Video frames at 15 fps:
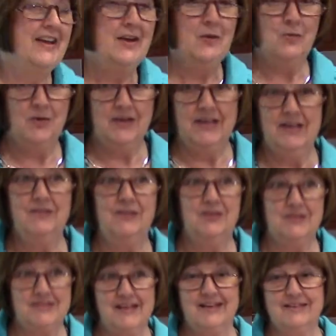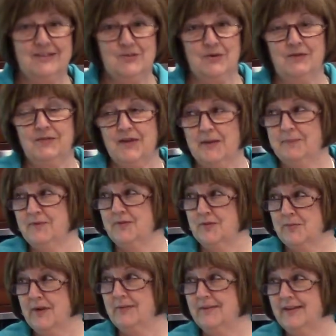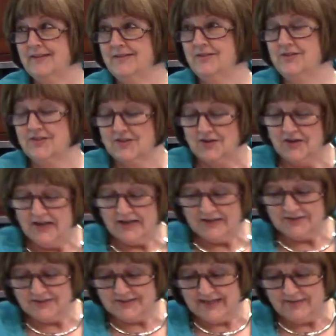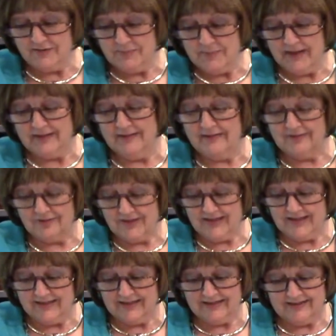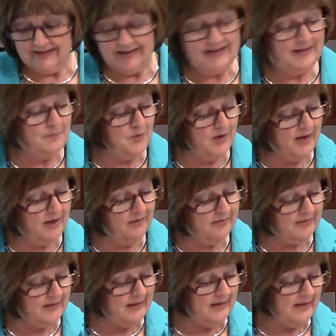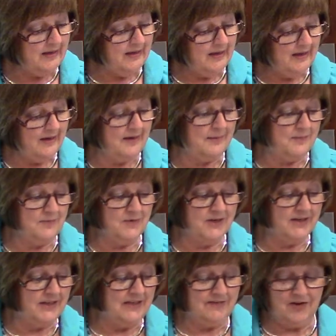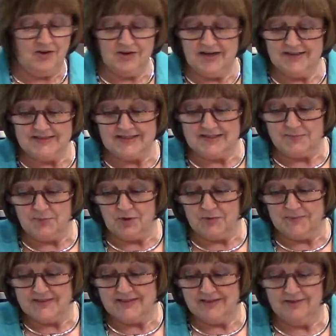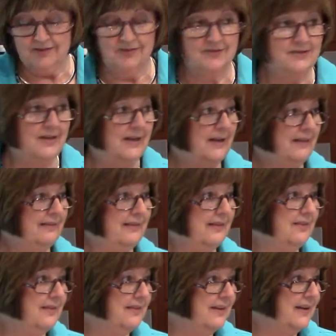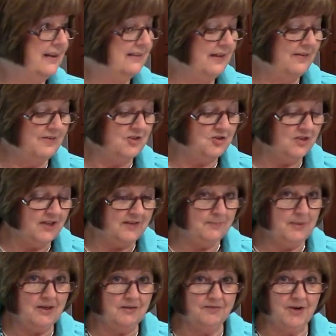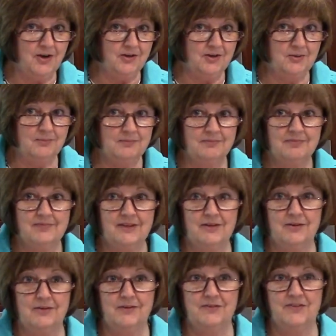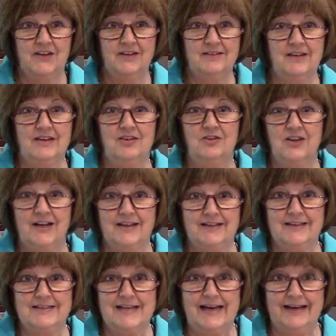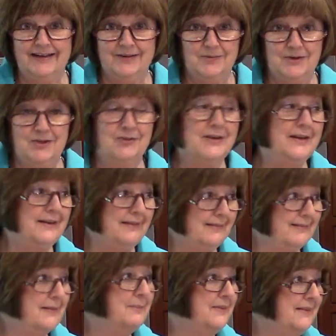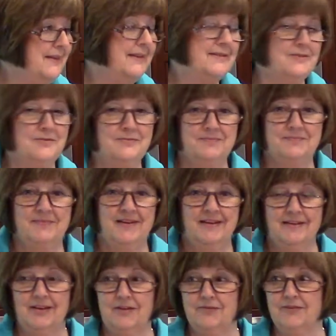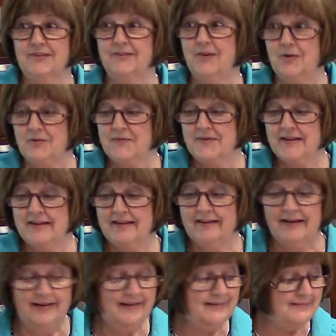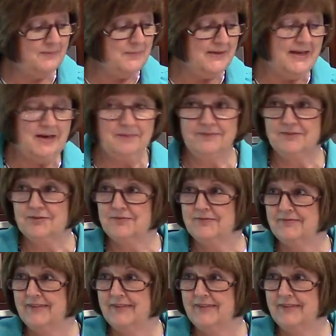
We'll give you 10 to 12 cups of spiralized noodles. So you're saving money, you're eating more healthy. We're going to give you all kinds of support materials. The other thing I love is you get a bigger volume. You know, it feels like you're not on a diet when you're eating something that's so colorful. So I need someone to help do